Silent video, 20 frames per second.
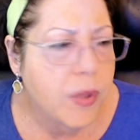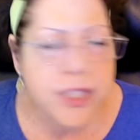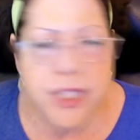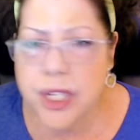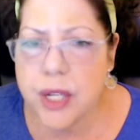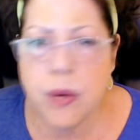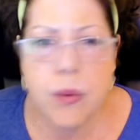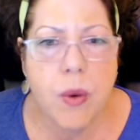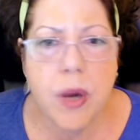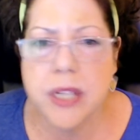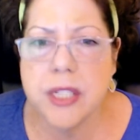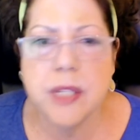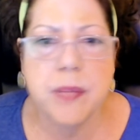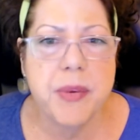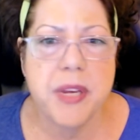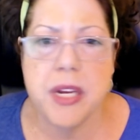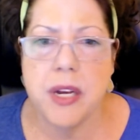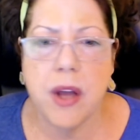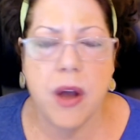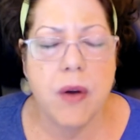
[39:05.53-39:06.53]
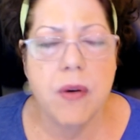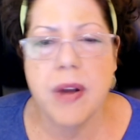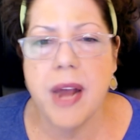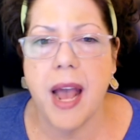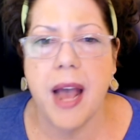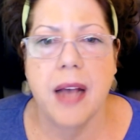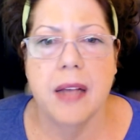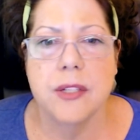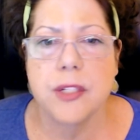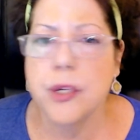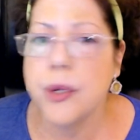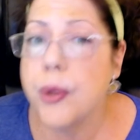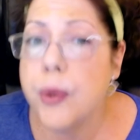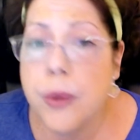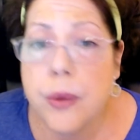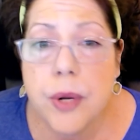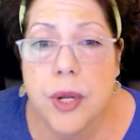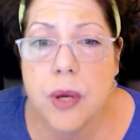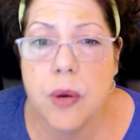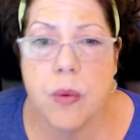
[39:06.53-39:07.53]
to be known as?
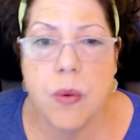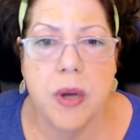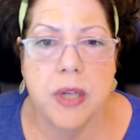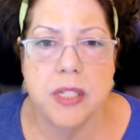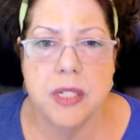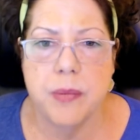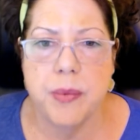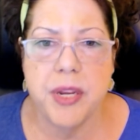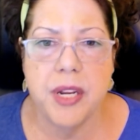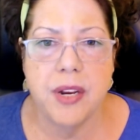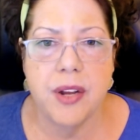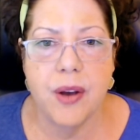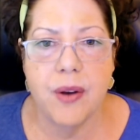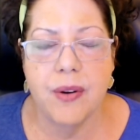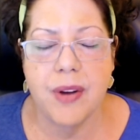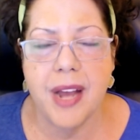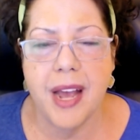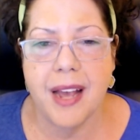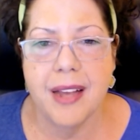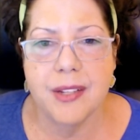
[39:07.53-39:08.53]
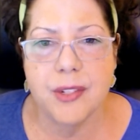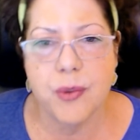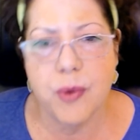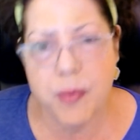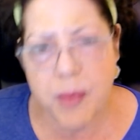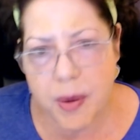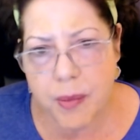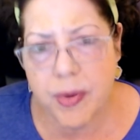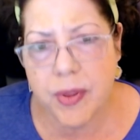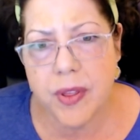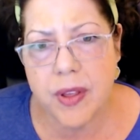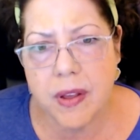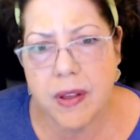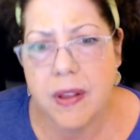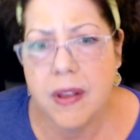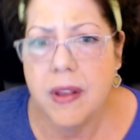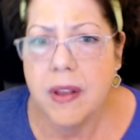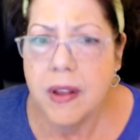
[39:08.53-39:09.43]
Who do you want to be known as? Remember, the